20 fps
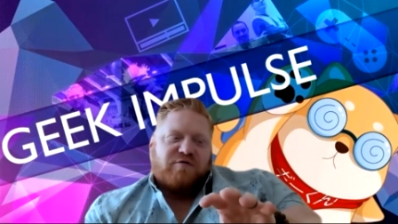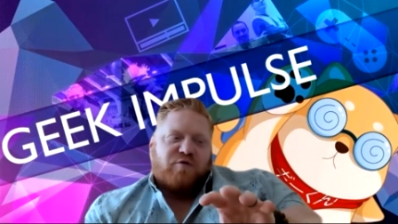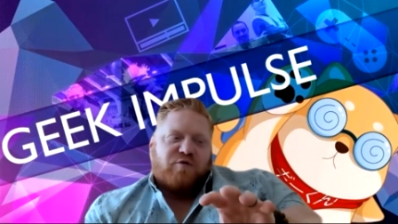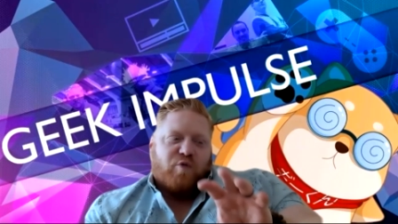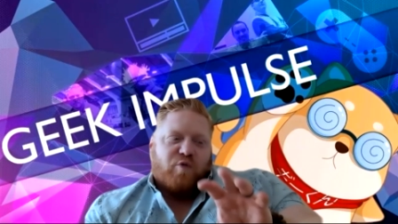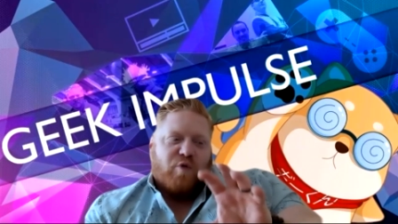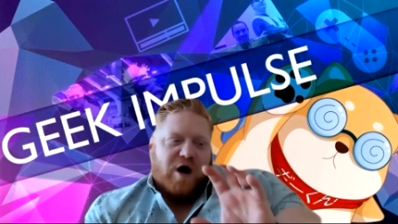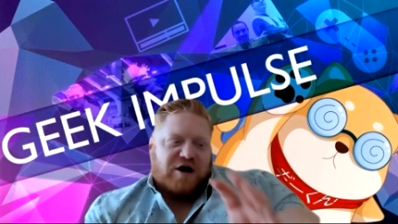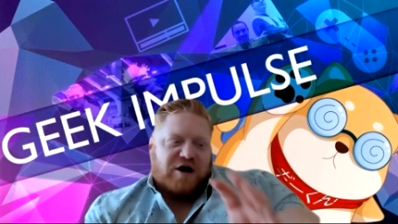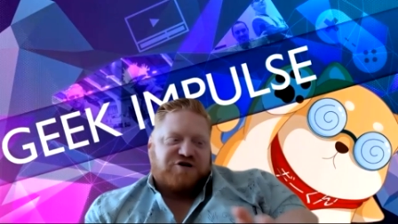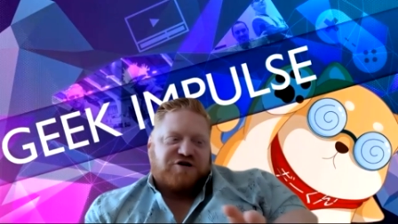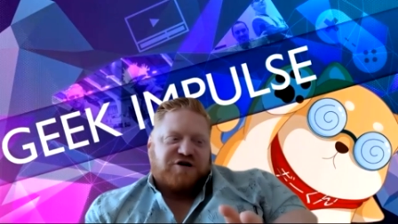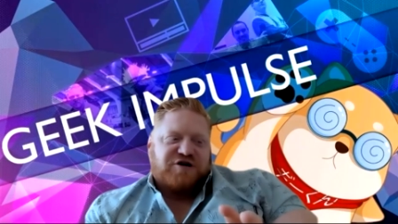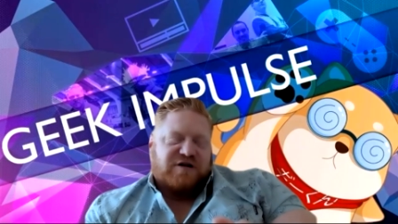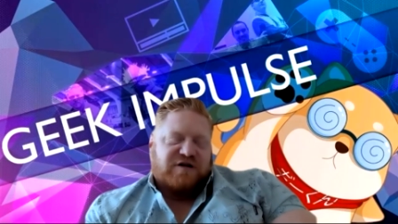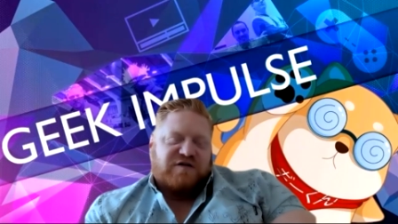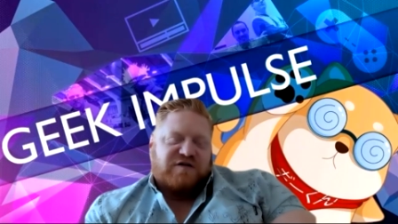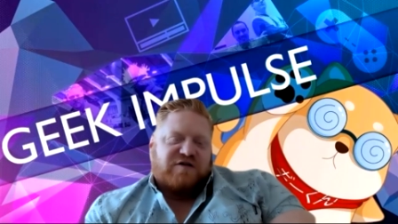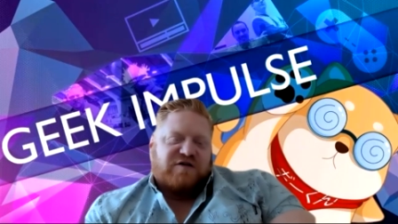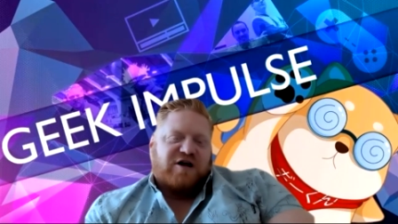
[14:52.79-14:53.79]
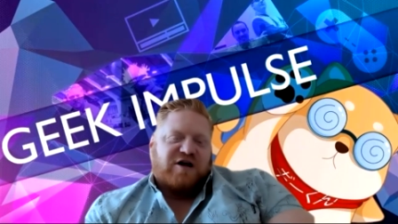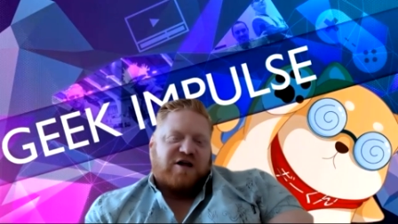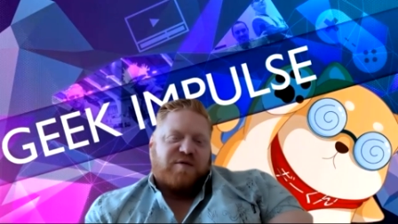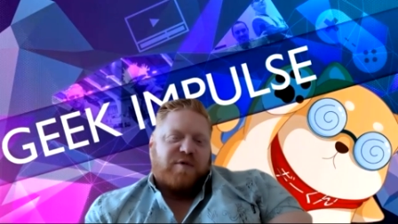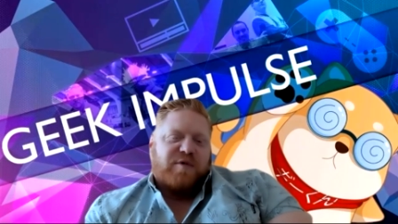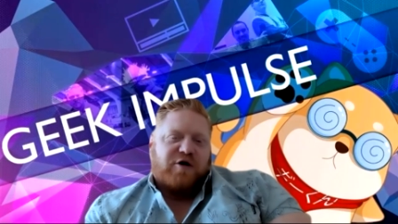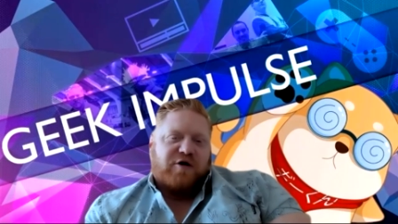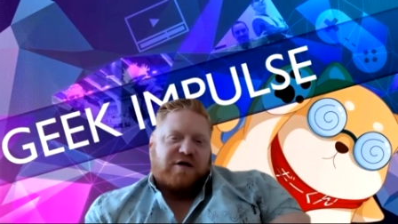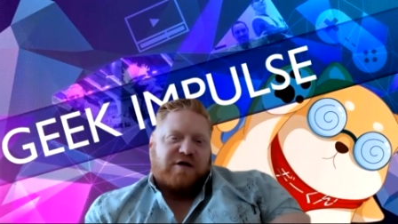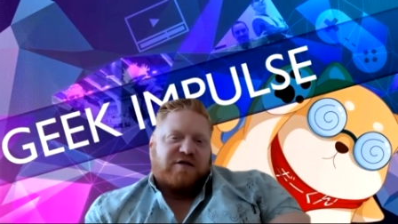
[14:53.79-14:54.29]
watching this
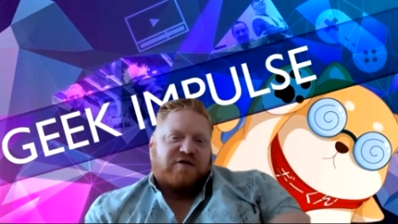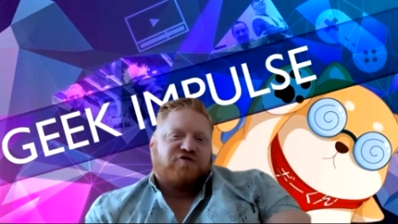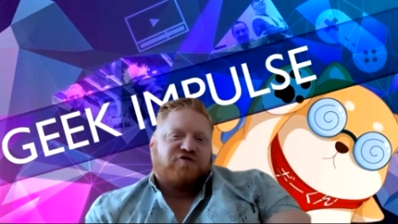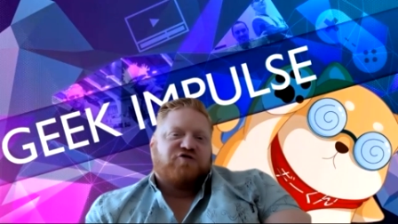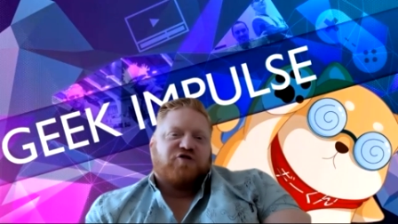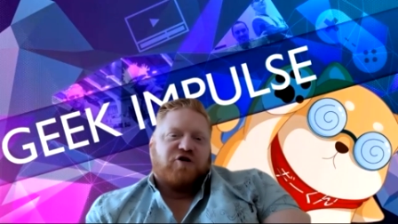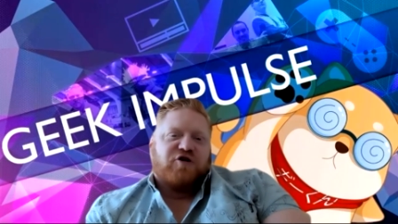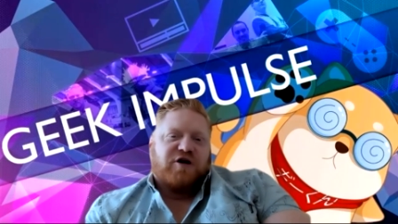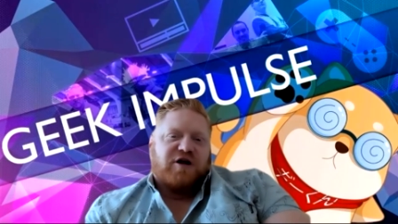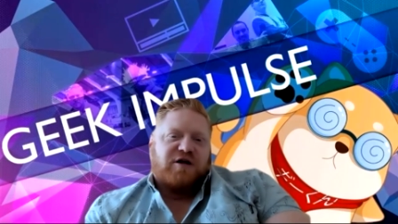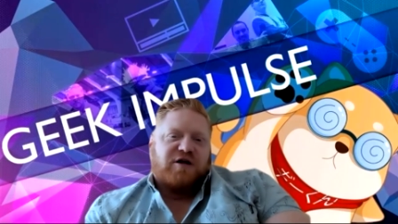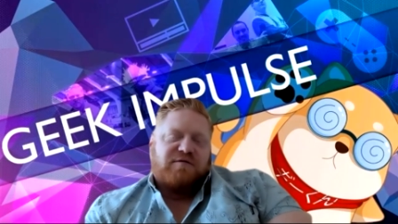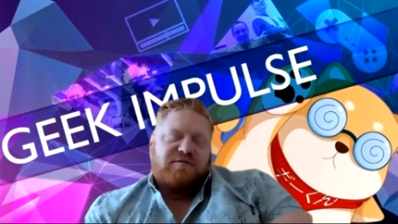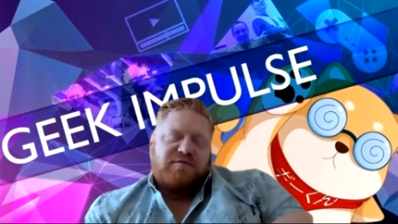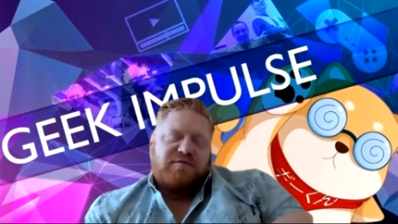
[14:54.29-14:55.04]
documentary and this journey?